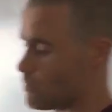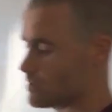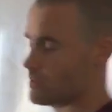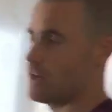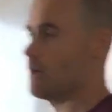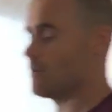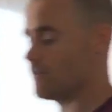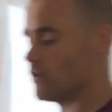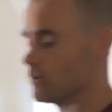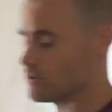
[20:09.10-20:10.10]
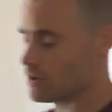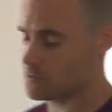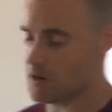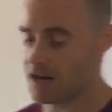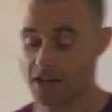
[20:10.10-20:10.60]
couple months of chem, I've already
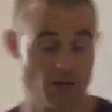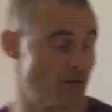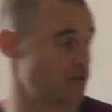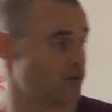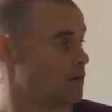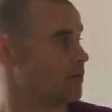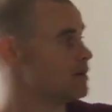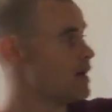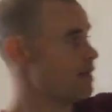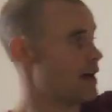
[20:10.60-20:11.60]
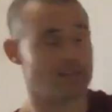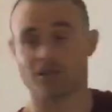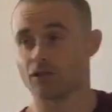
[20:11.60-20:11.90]
talked about it, you're in trouble. That's